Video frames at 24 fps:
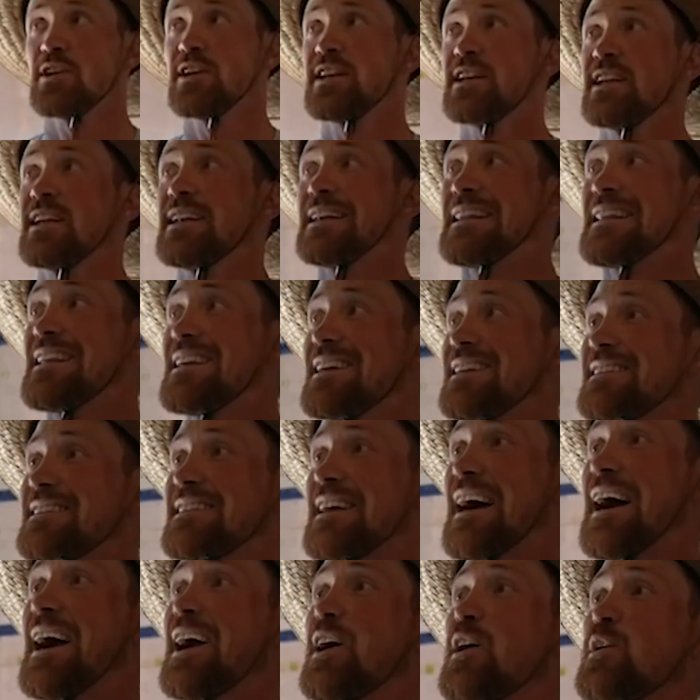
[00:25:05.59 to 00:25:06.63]
he did the
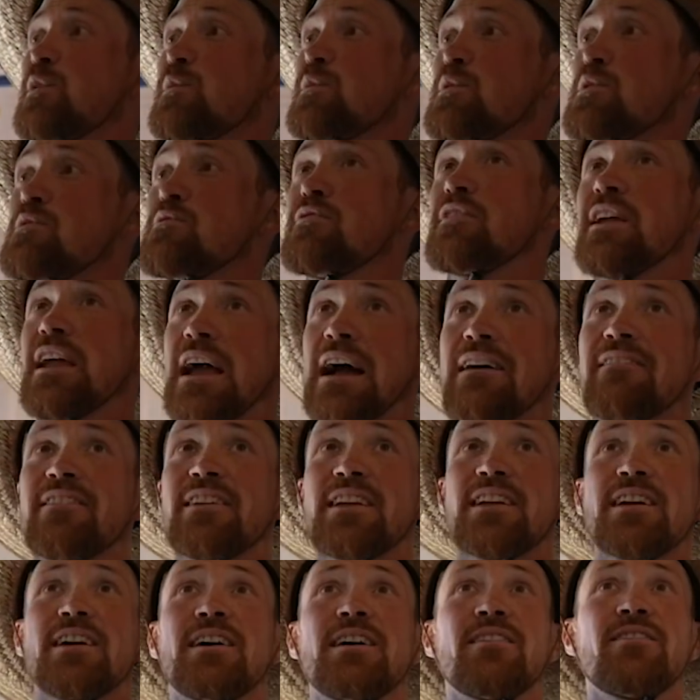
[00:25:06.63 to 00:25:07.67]
entire roof
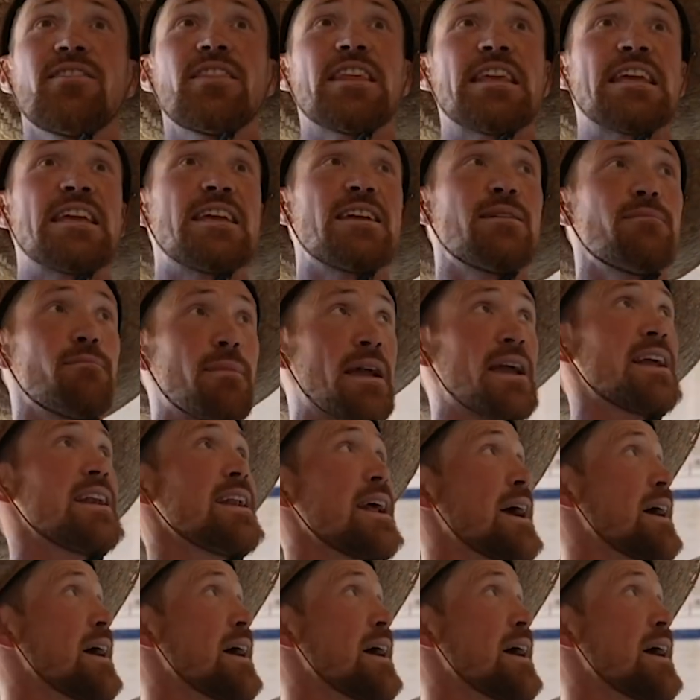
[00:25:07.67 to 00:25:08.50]
cavity of the main